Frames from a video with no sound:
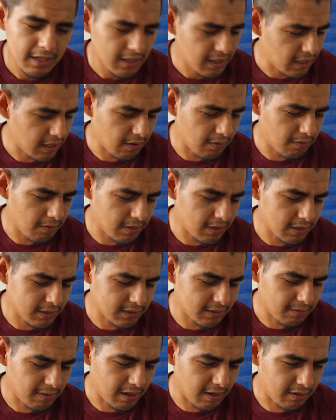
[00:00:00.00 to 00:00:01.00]
It was
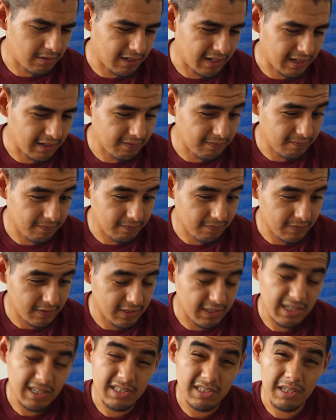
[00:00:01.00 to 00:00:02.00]
around like
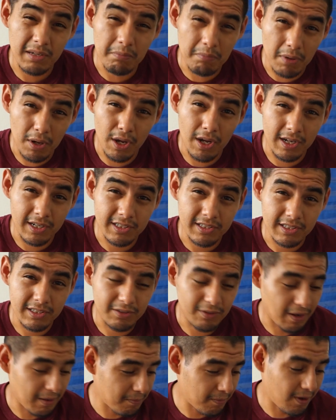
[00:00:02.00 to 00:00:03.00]
60 bucks.
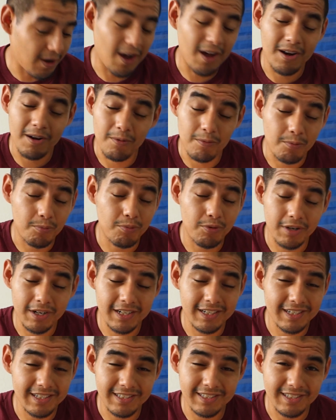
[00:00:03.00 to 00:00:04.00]
So I got a pretty
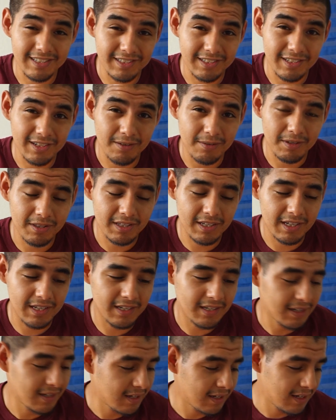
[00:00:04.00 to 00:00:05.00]
decent deal with it.